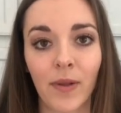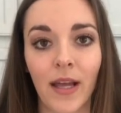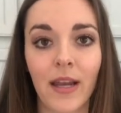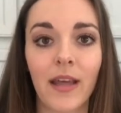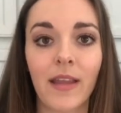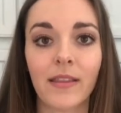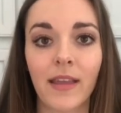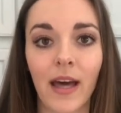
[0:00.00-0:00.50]

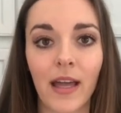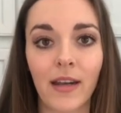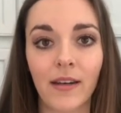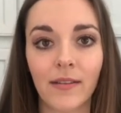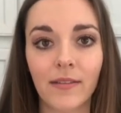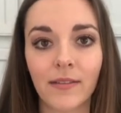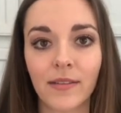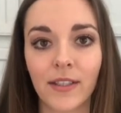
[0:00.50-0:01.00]
planet
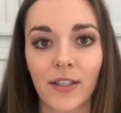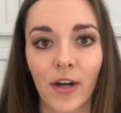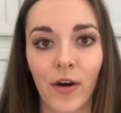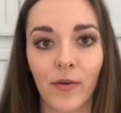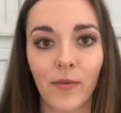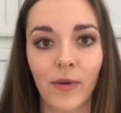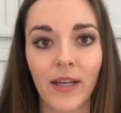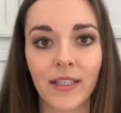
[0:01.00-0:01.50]
that, you
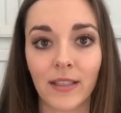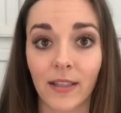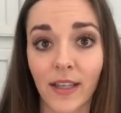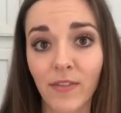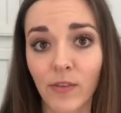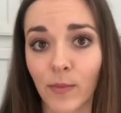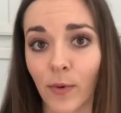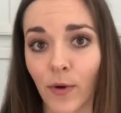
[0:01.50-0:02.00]
know, is
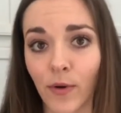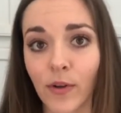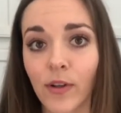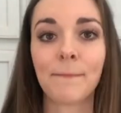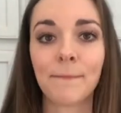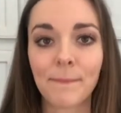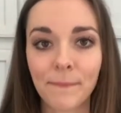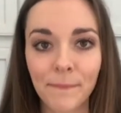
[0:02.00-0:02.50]
livable?